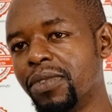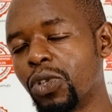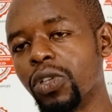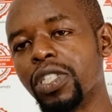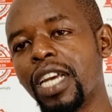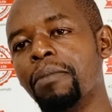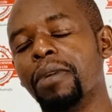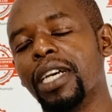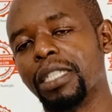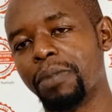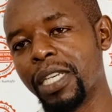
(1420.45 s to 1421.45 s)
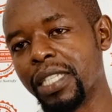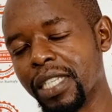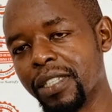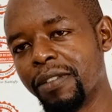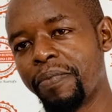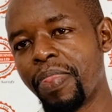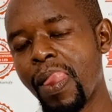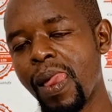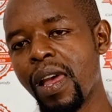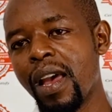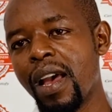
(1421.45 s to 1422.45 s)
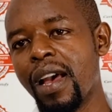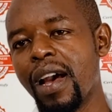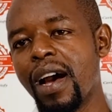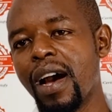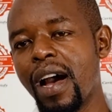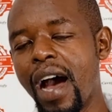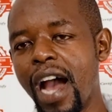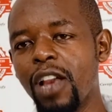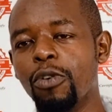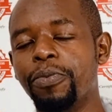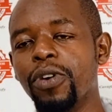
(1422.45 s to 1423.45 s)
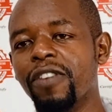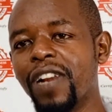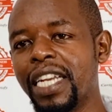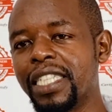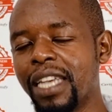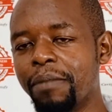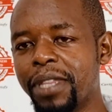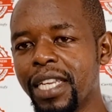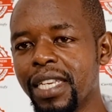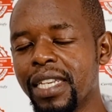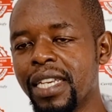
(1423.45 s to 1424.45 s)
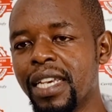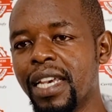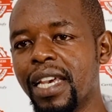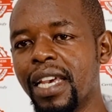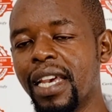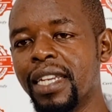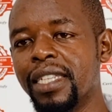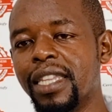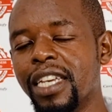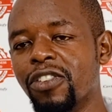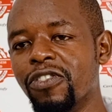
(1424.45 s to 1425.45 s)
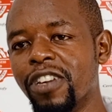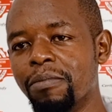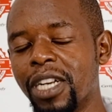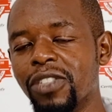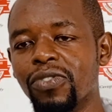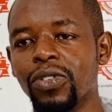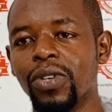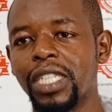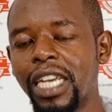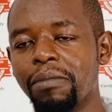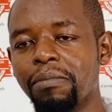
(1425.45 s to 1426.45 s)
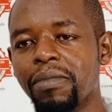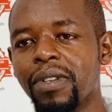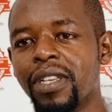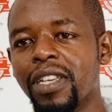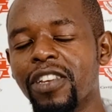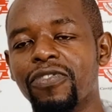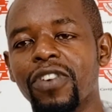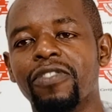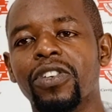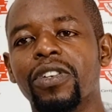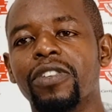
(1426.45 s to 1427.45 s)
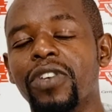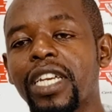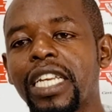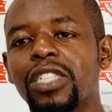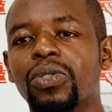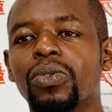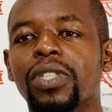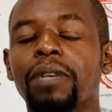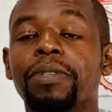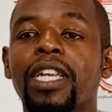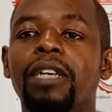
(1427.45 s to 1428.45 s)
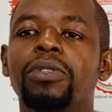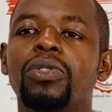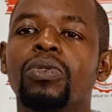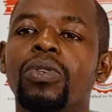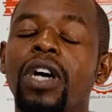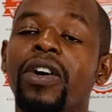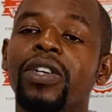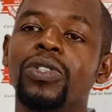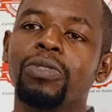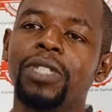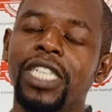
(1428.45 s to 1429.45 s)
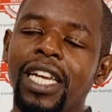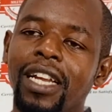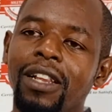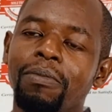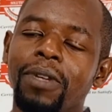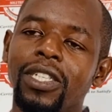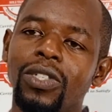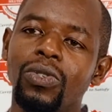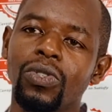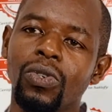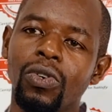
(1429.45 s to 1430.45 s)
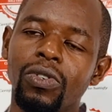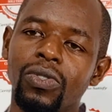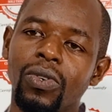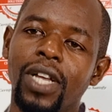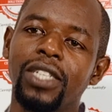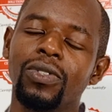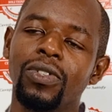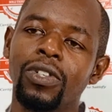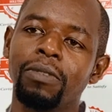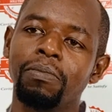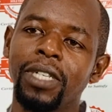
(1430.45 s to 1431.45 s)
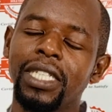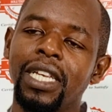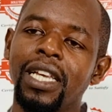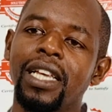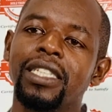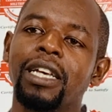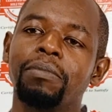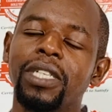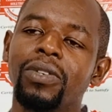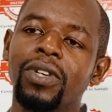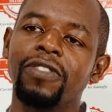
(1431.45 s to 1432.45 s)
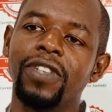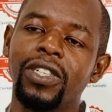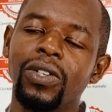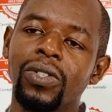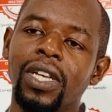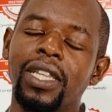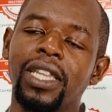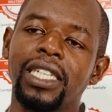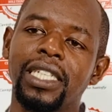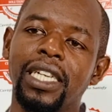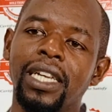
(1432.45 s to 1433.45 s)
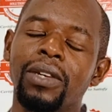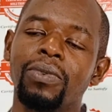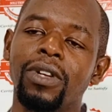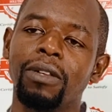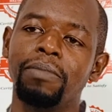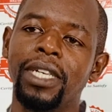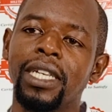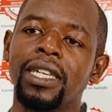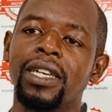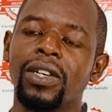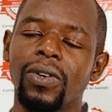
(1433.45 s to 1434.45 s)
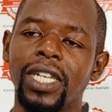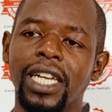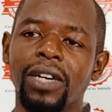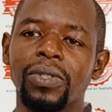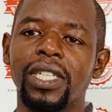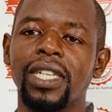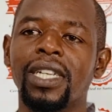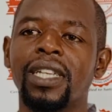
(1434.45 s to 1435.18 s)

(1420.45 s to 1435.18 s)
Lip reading: short-term expenses. I hope you have learned something, and thank you very much for your time. If you are yet to subscribe to our YouTube channel, please do so that you don't miss subsequent videos that will be rolling out.